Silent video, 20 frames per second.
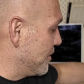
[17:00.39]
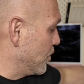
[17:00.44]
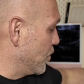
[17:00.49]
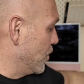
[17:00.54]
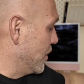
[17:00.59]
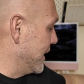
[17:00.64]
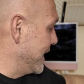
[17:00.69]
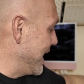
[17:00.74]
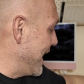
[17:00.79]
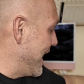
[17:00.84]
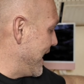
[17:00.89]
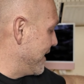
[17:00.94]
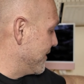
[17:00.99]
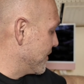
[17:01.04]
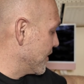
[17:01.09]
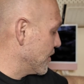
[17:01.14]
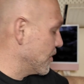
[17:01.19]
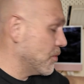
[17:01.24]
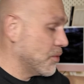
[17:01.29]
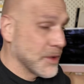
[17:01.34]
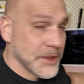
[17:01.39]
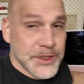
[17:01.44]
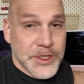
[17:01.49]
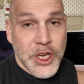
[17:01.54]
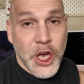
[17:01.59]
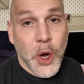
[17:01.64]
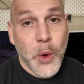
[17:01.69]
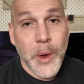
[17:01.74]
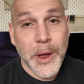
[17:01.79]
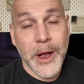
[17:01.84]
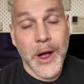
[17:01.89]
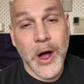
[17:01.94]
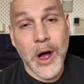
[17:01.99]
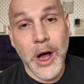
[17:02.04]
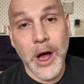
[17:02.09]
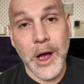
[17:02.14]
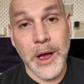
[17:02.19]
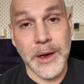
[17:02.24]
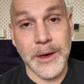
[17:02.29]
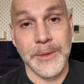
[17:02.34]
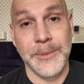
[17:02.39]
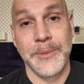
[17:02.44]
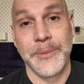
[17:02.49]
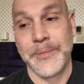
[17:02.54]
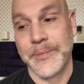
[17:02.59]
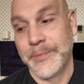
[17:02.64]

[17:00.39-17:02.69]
Whatever was going on